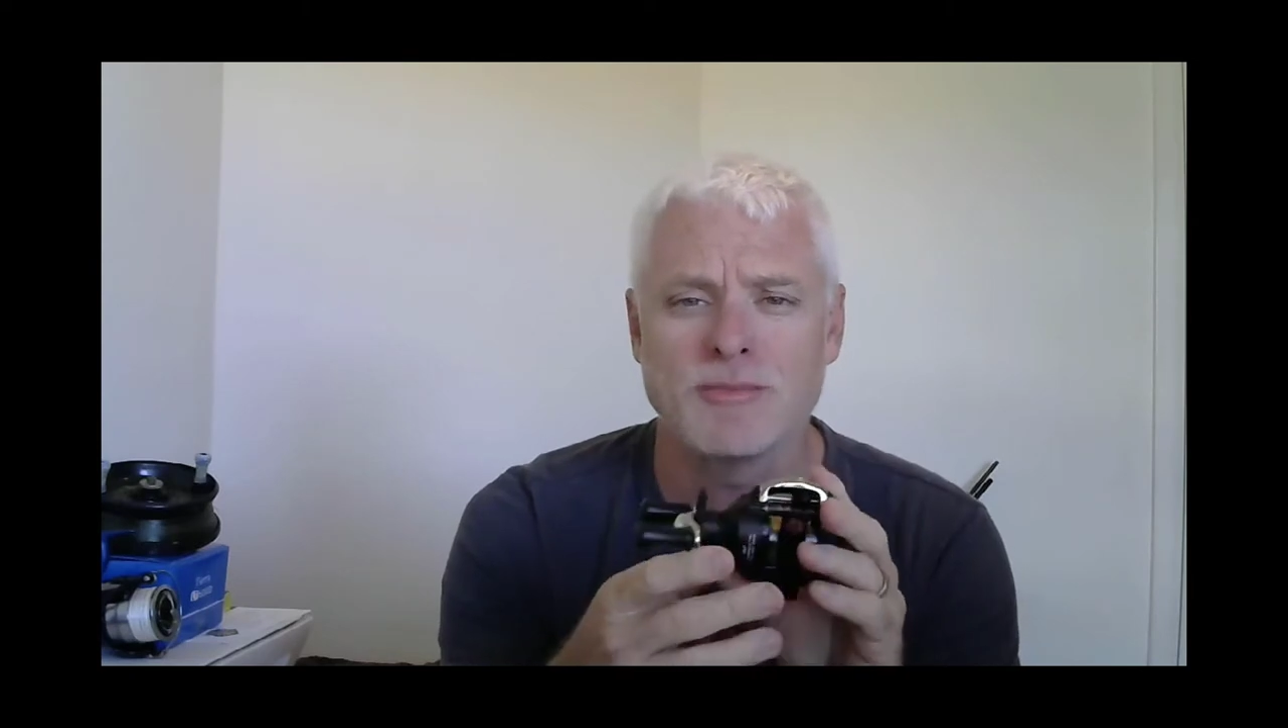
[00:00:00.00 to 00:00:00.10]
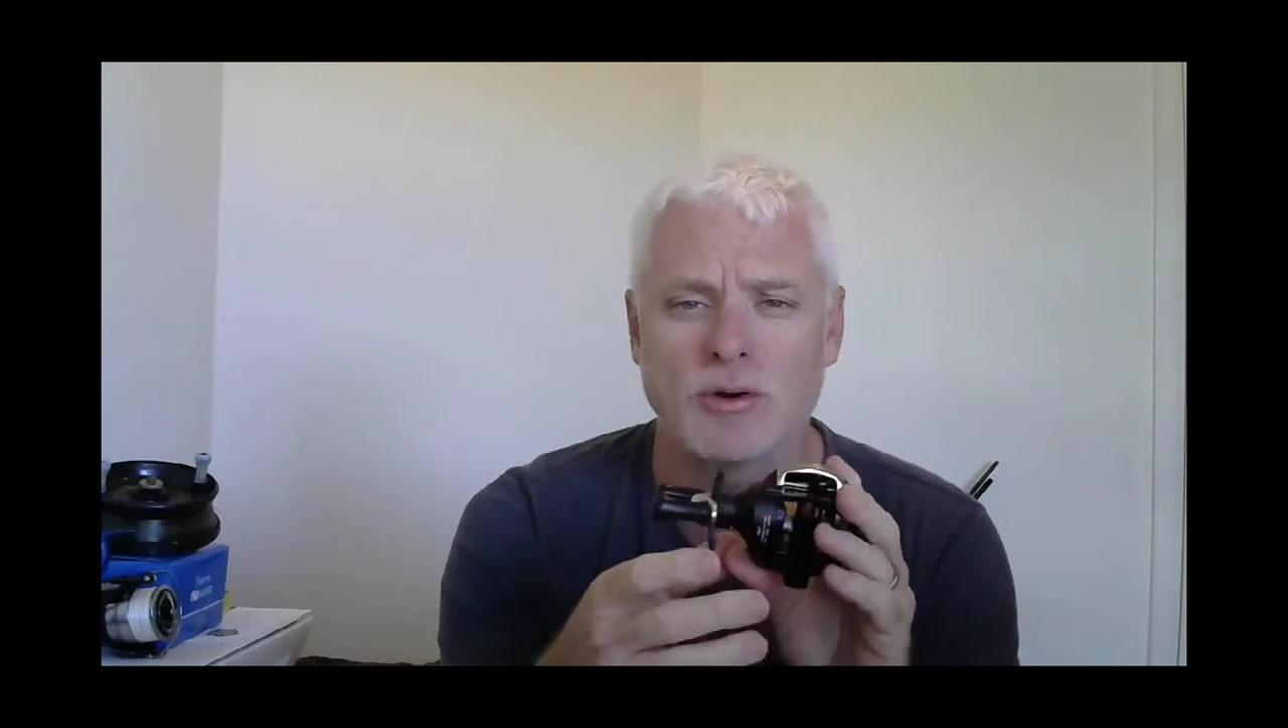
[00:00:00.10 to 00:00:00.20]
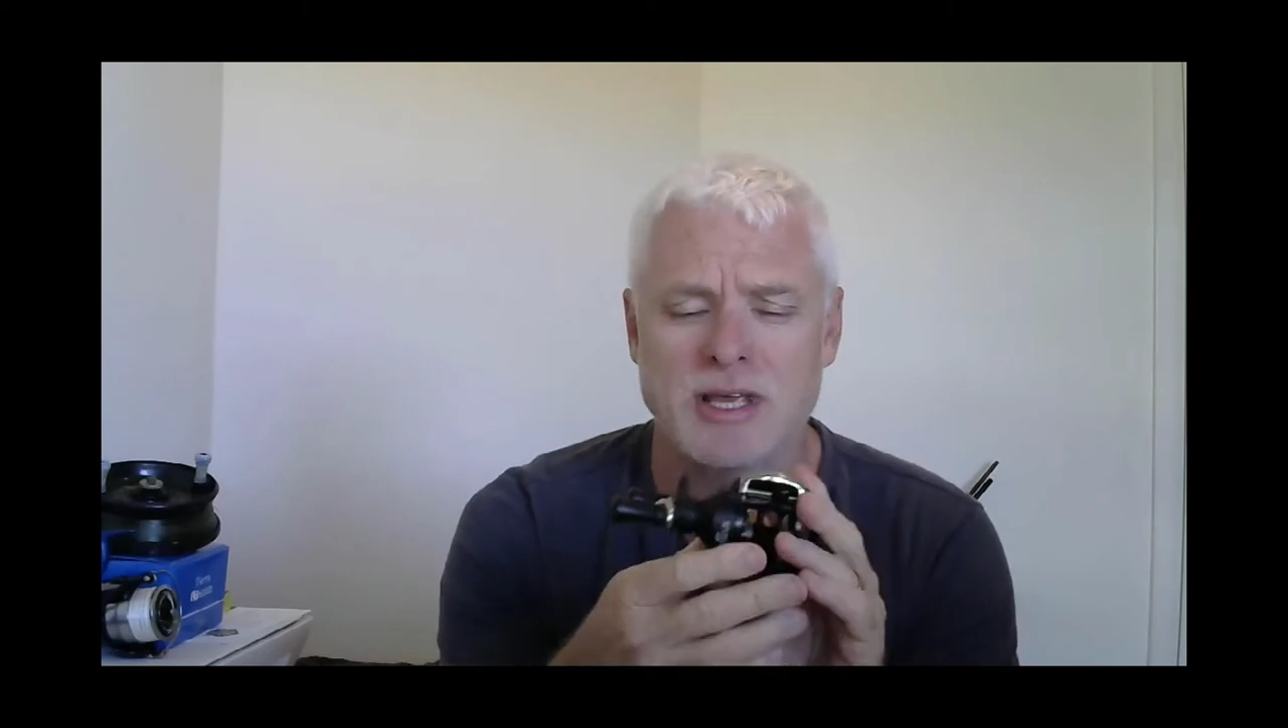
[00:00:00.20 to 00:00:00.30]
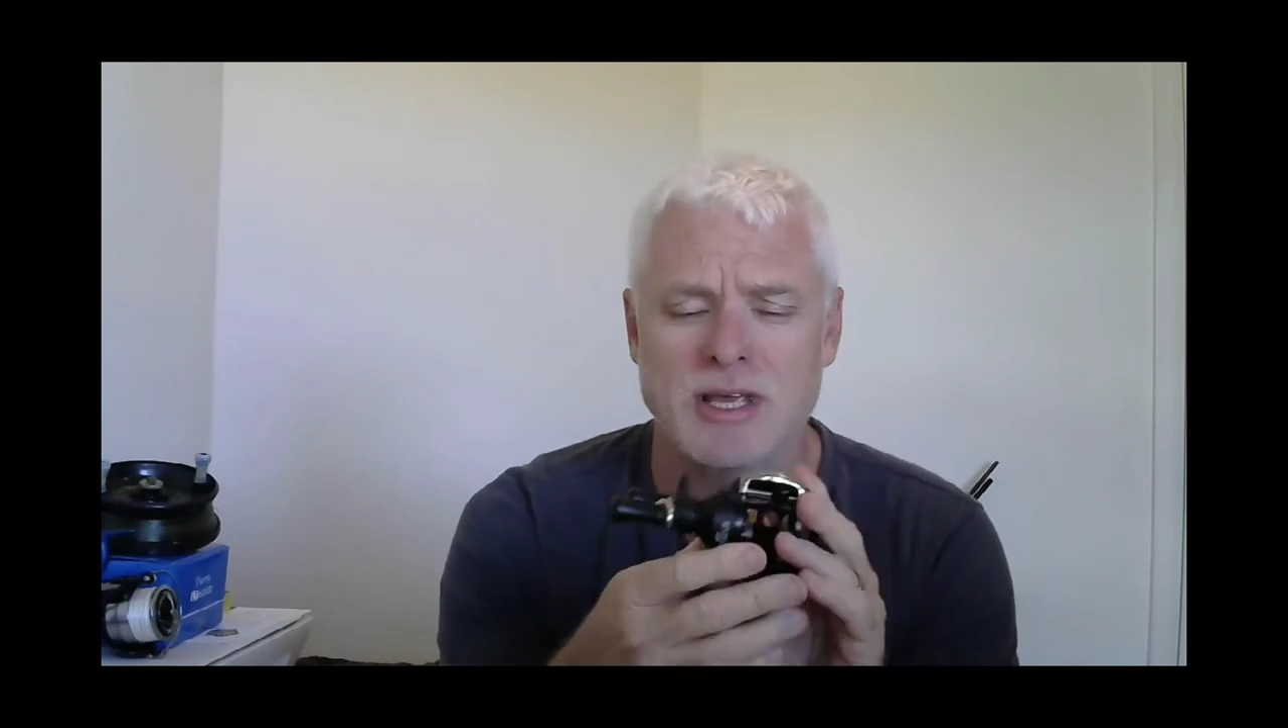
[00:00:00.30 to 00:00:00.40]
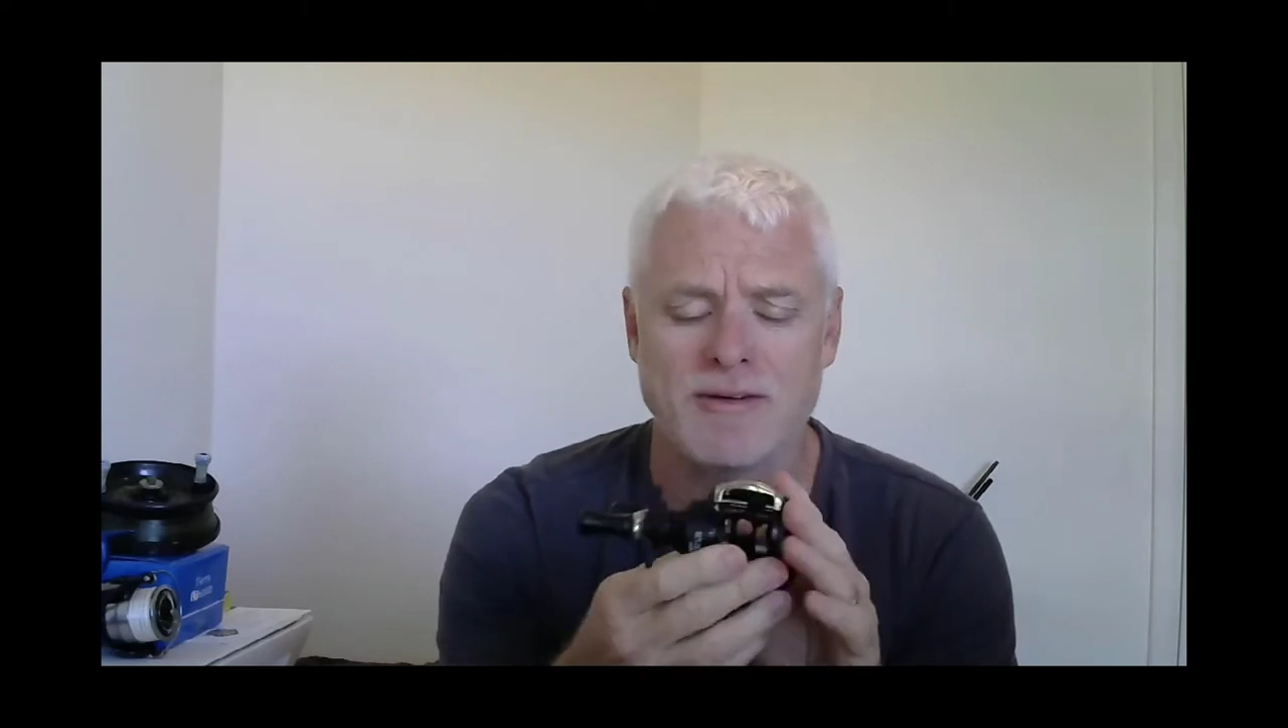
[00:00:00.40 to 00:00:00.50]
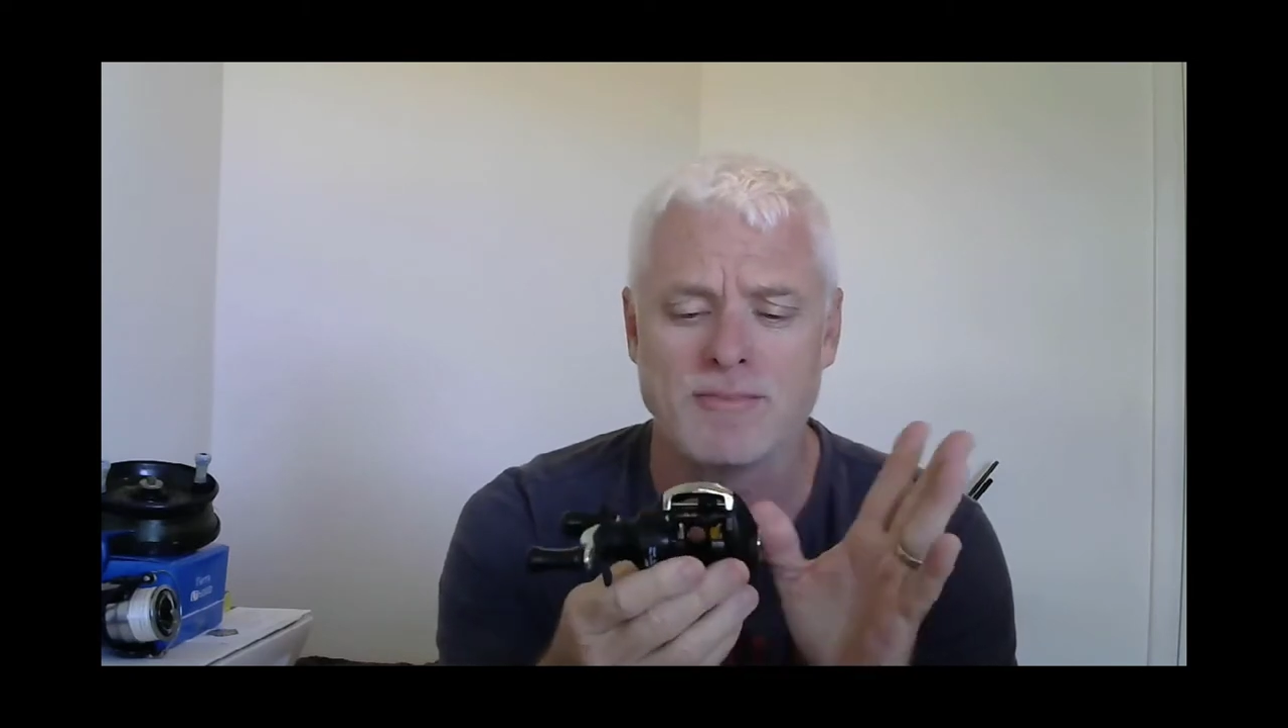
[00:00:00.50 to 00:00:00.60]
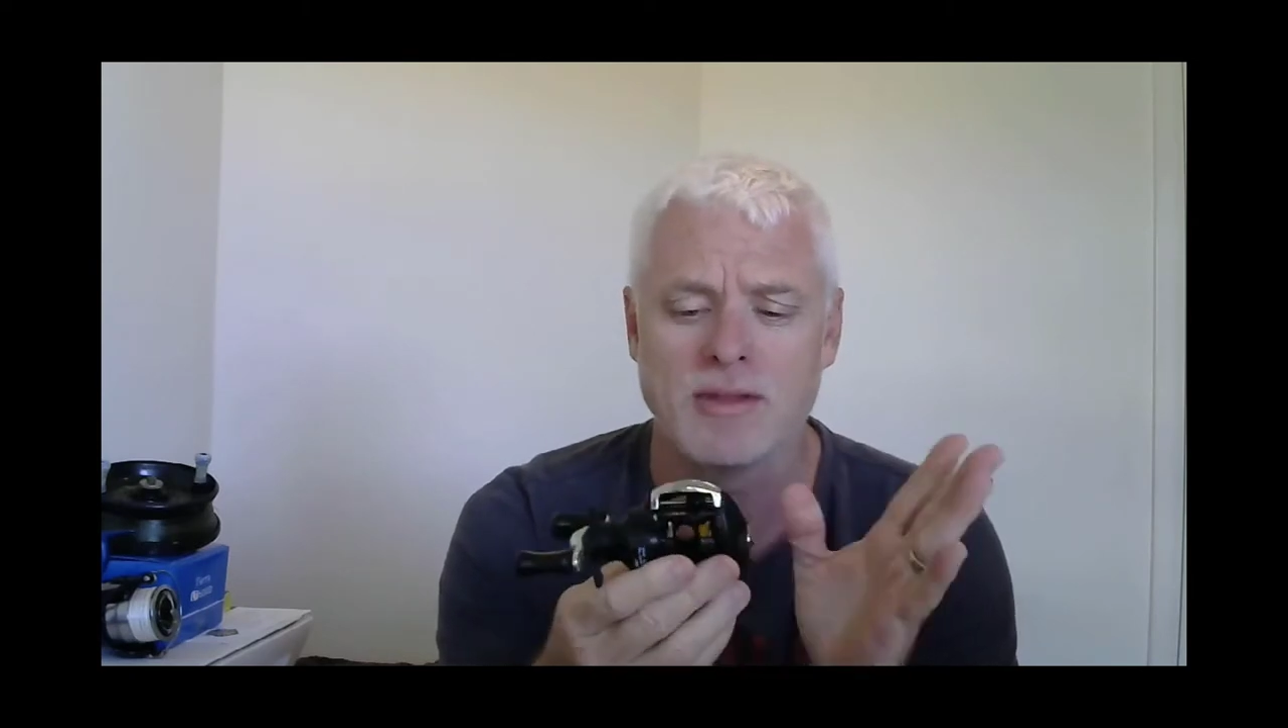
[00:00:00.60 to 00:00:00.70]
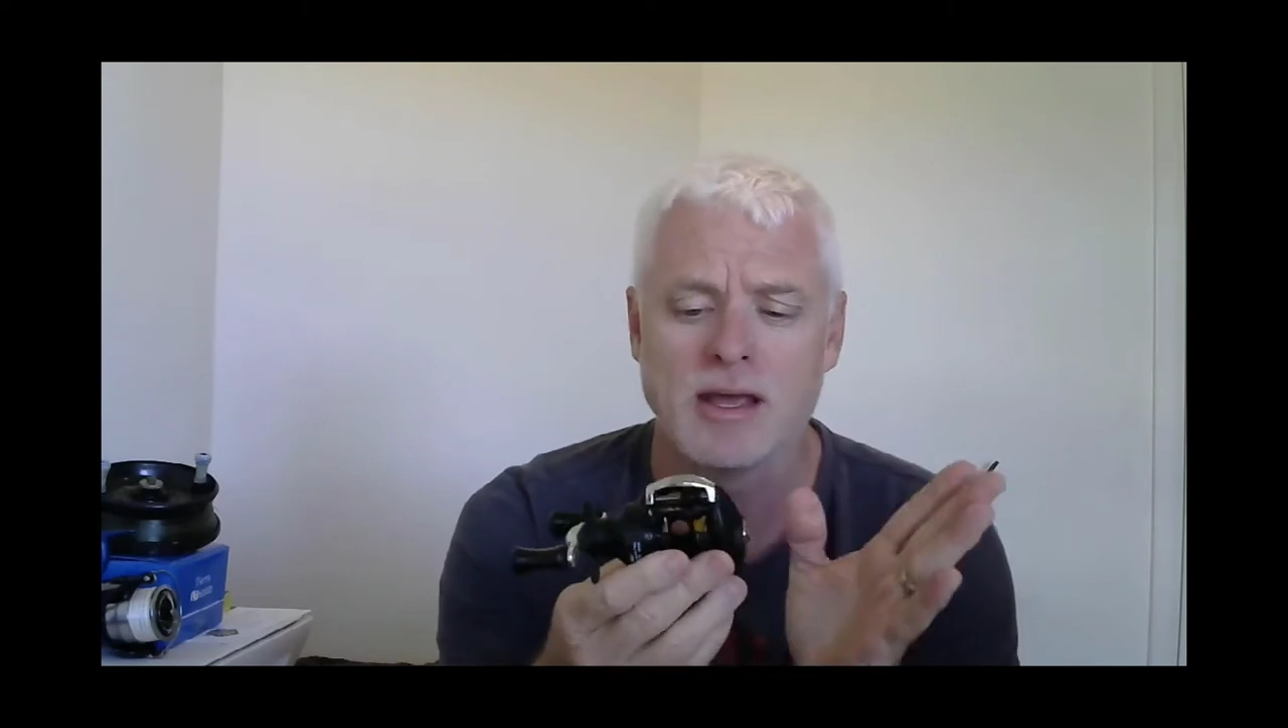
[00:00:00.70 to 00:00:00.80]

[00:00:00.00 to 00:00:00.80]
models have